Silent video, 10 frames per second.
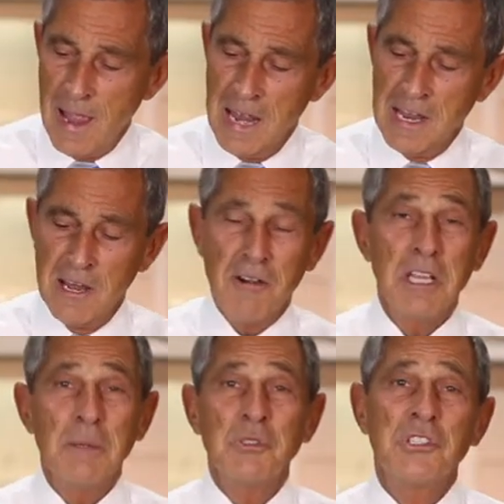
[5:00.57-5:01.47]
and hear
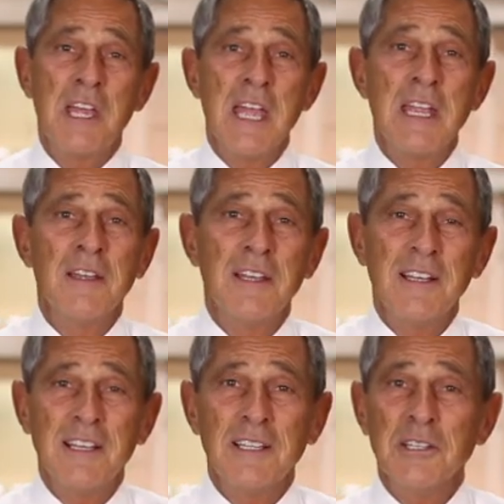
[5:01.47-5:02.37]
him say,
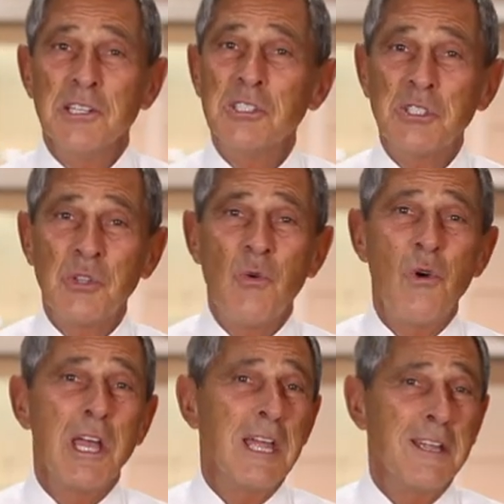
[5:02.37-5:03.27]
this is the
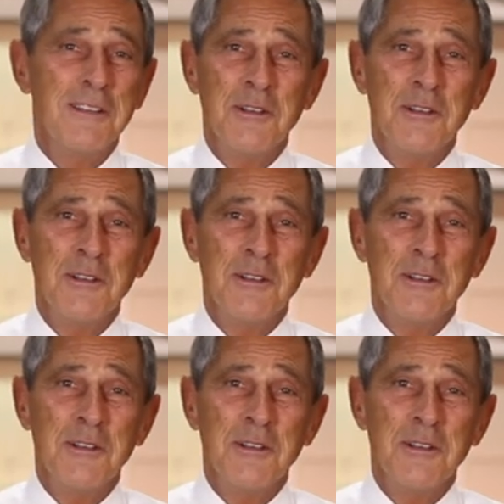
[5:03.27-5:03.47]
way,